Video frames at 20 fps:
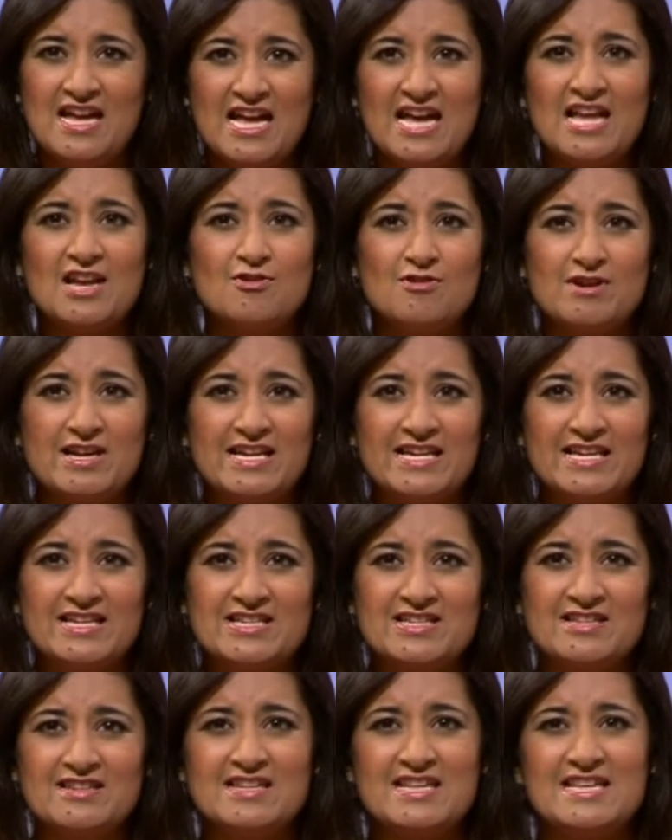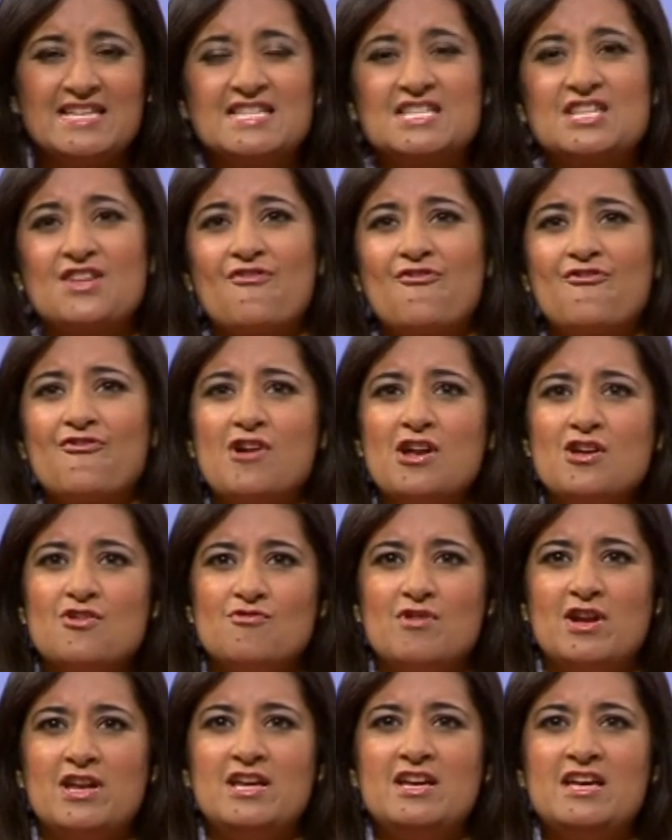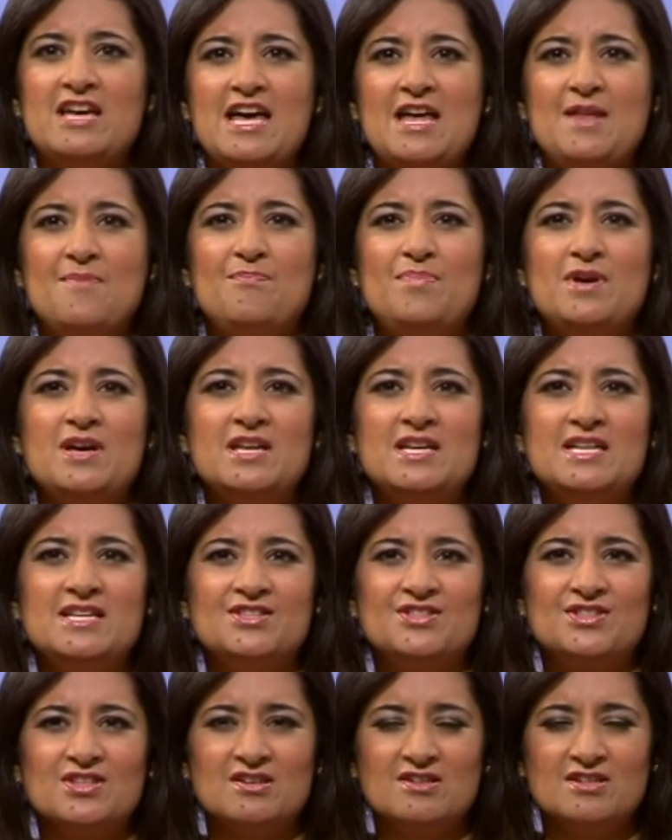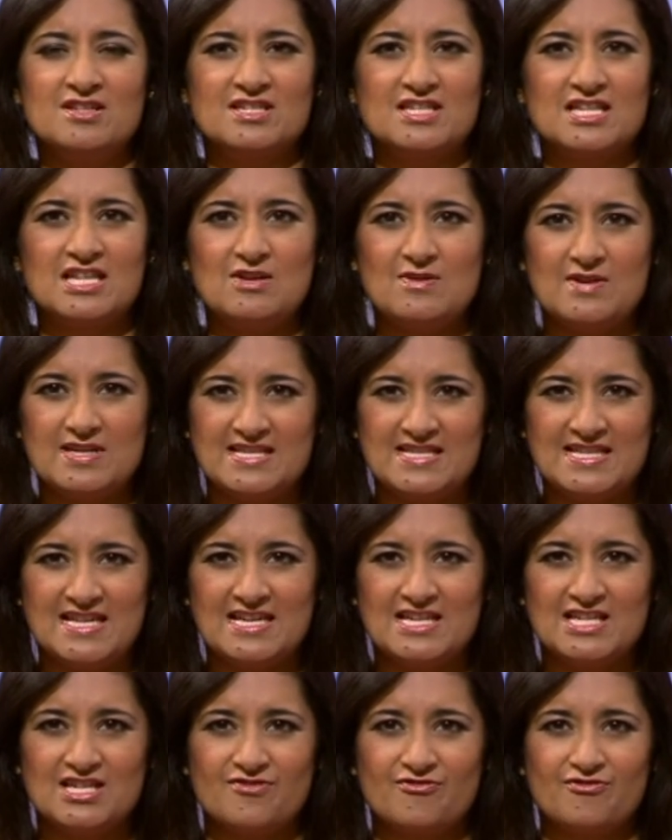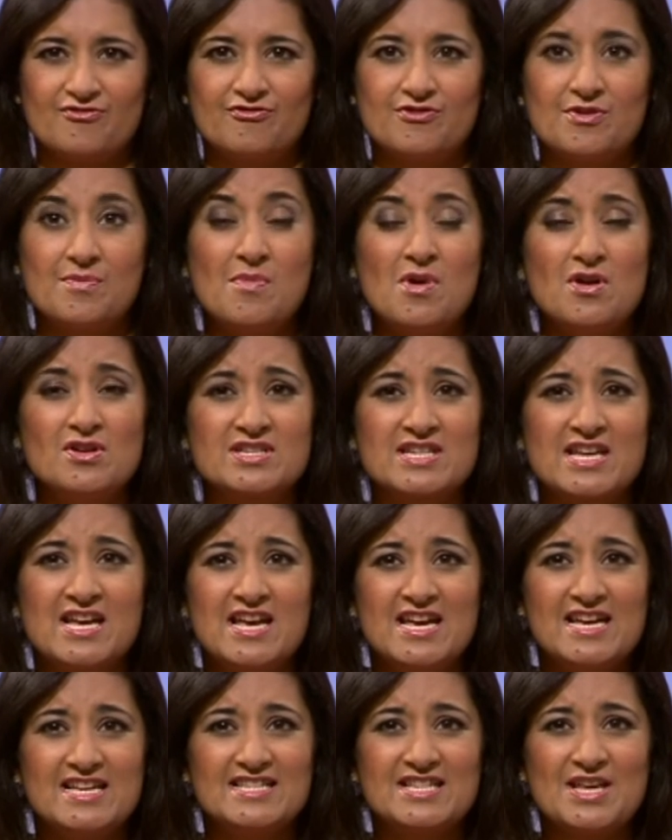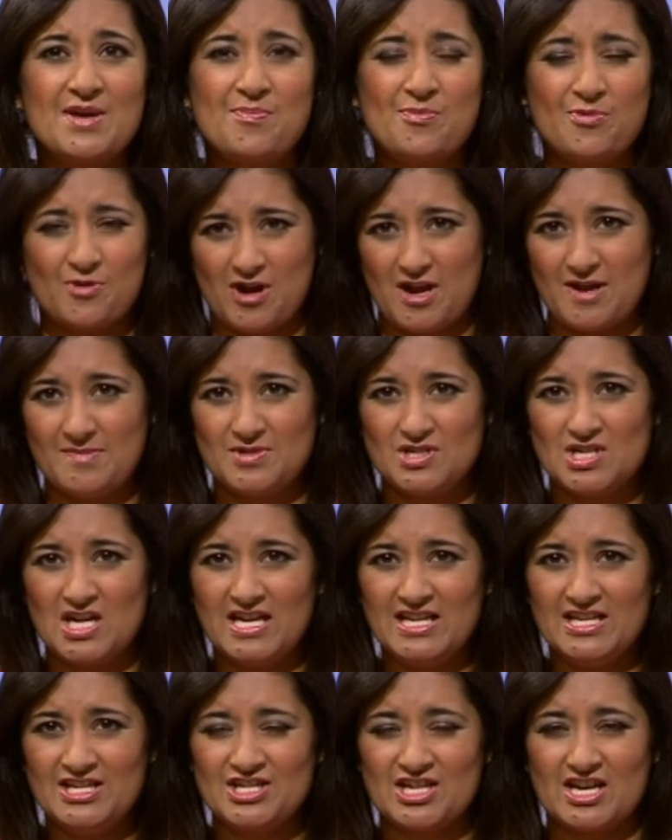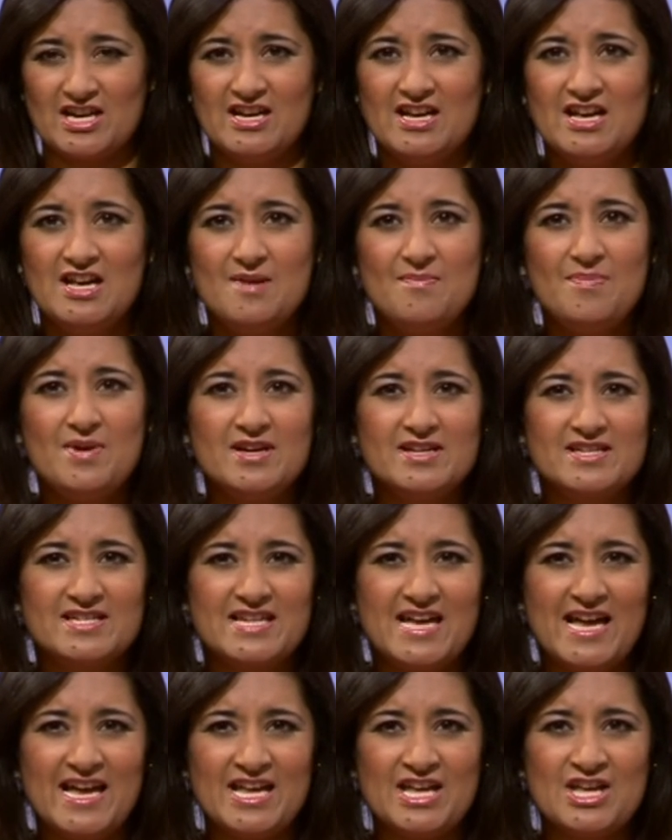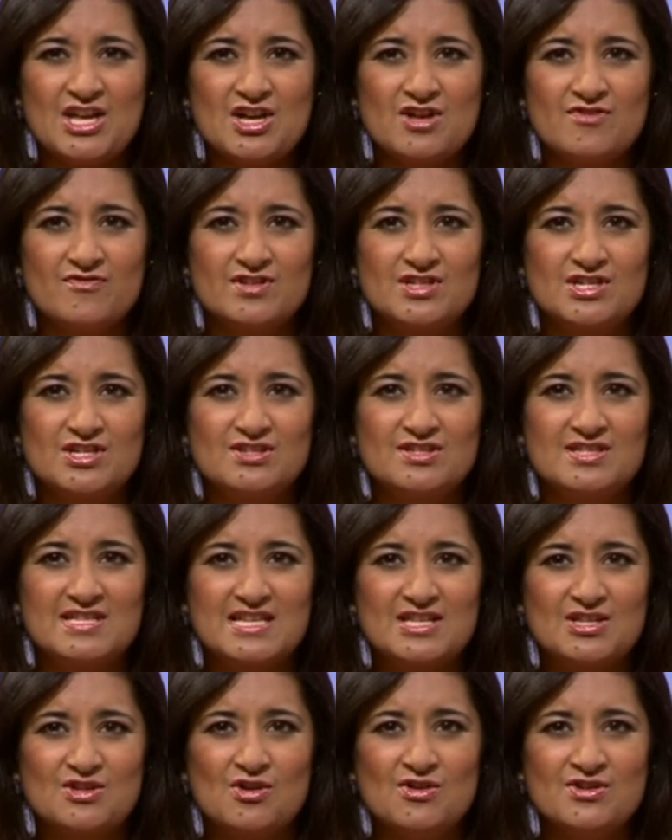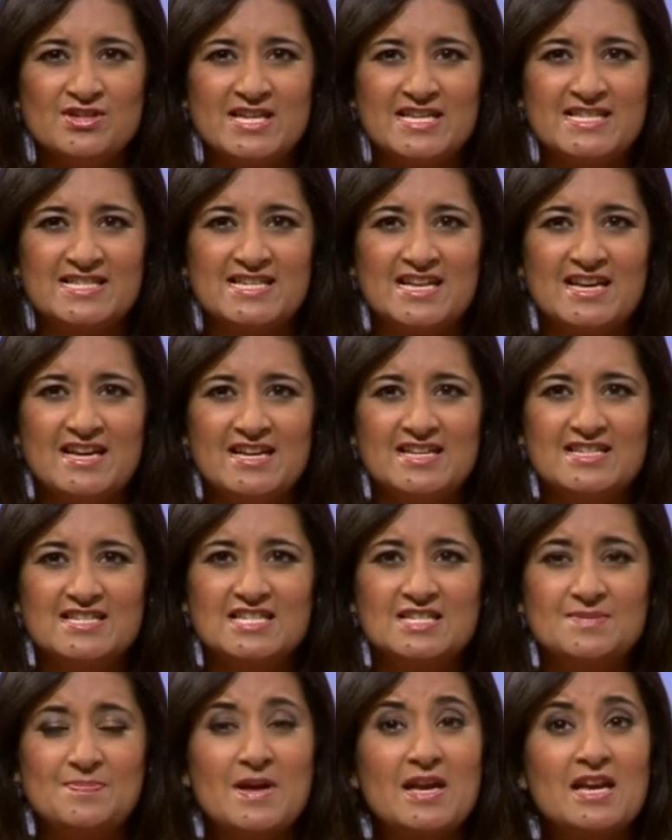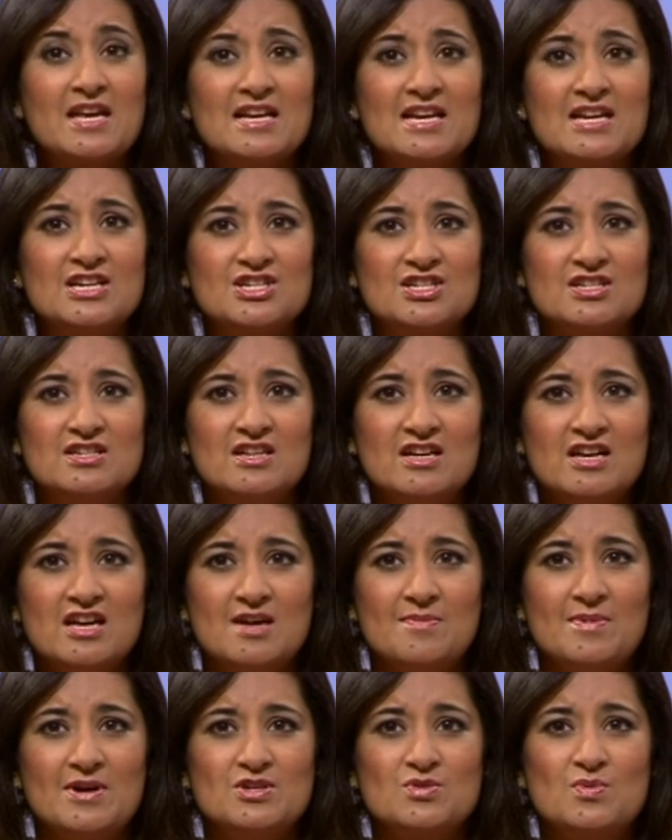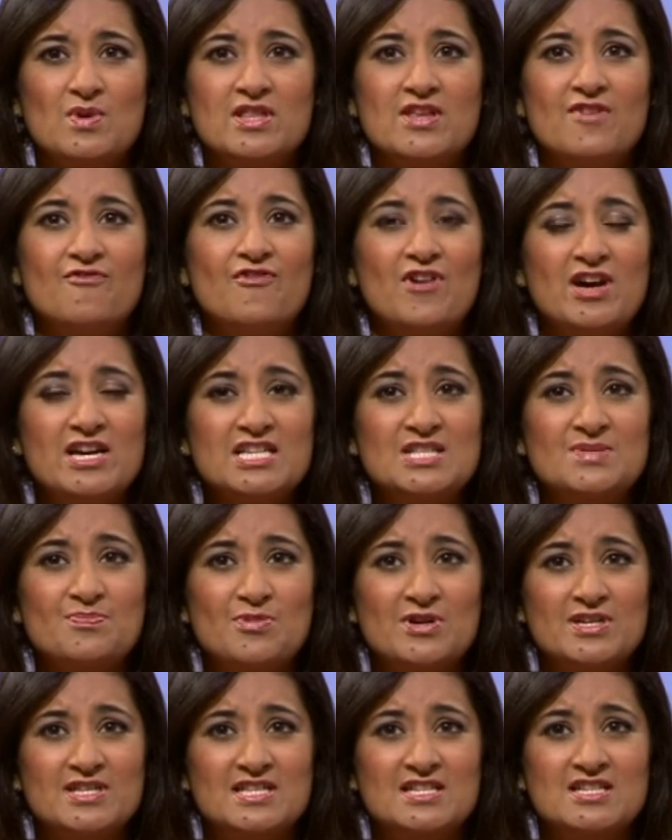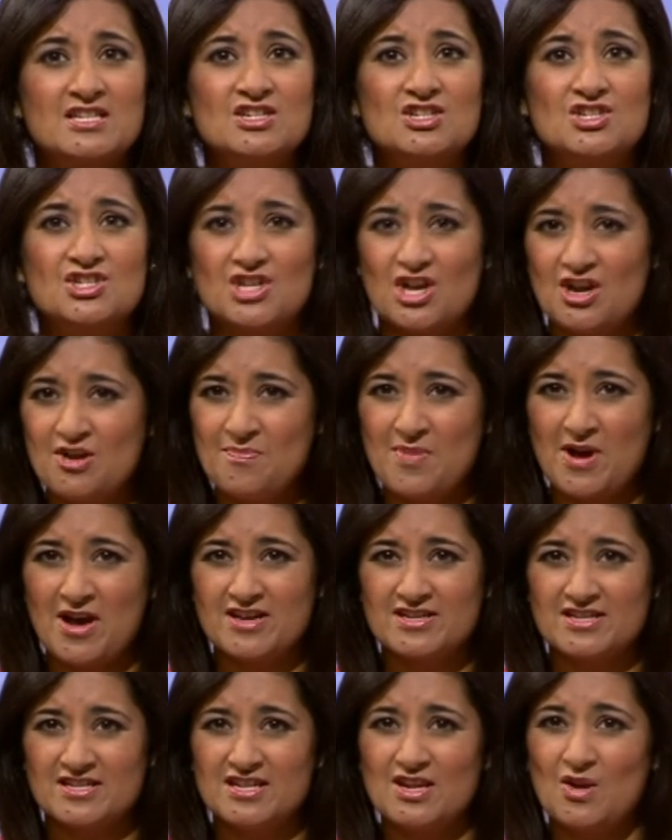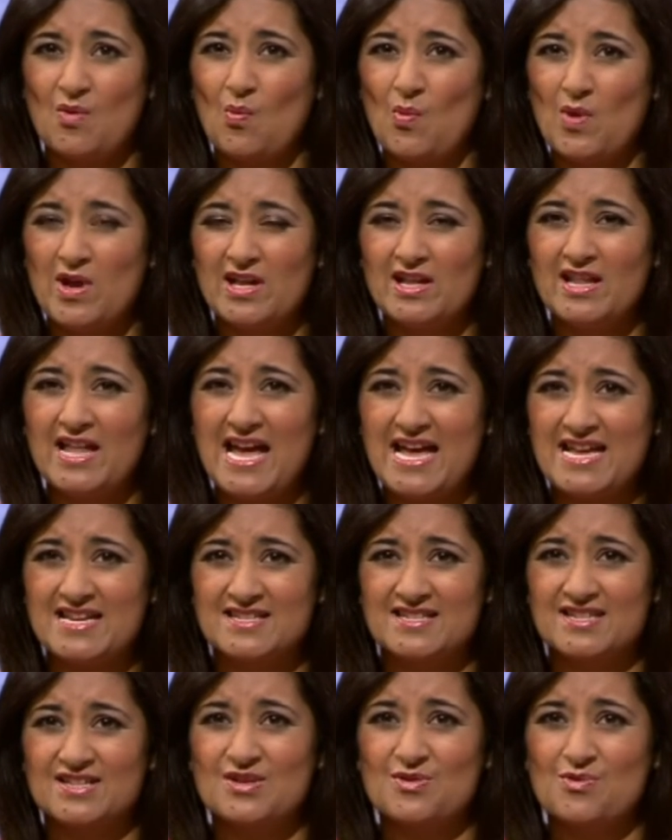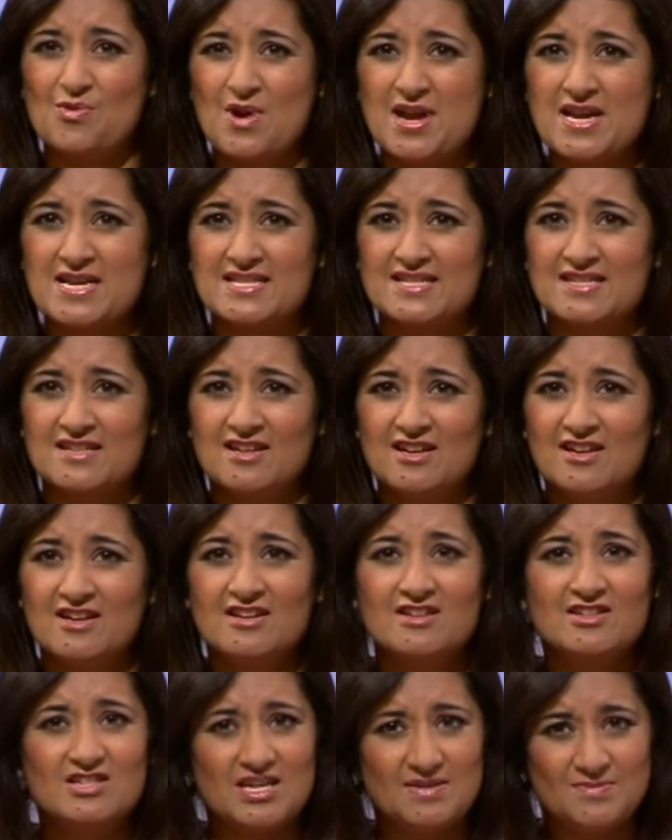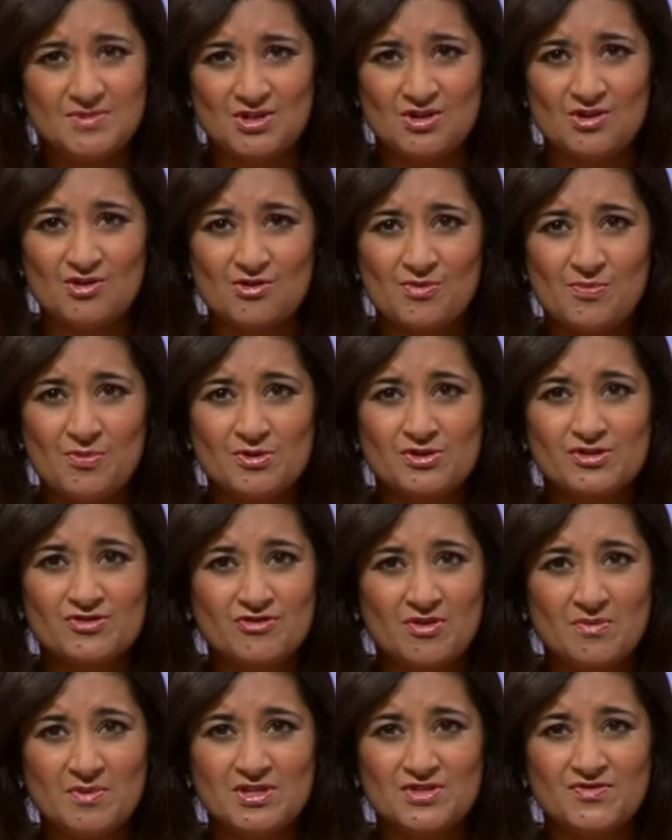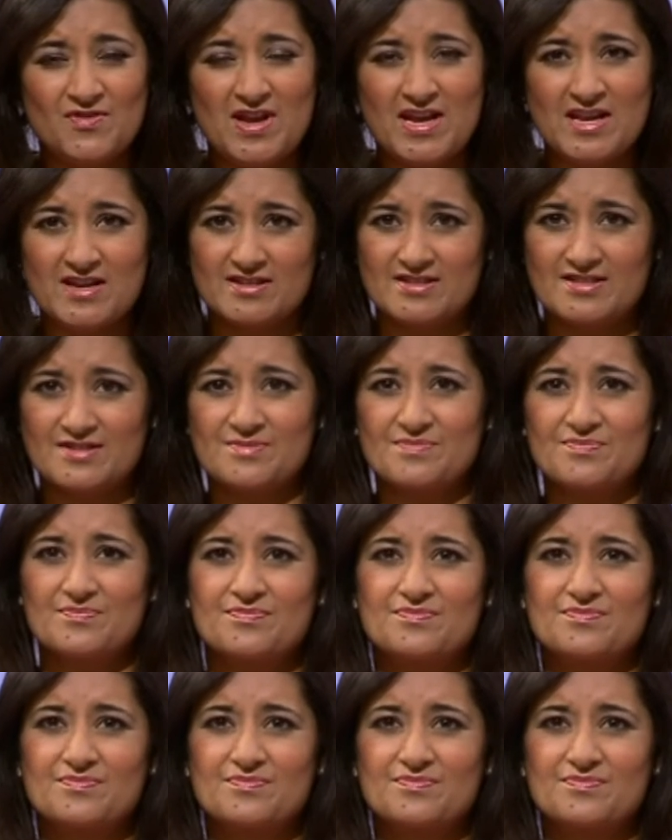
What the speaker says: Hillary Clinton is the front runner and Bernie Sanders, a US senator from Vermont, is her prime challenger. But hanging over Tuesday's contest is a speculation about whether Vice President Joe Biden will enter the race. James Cook reports from Las Vegas.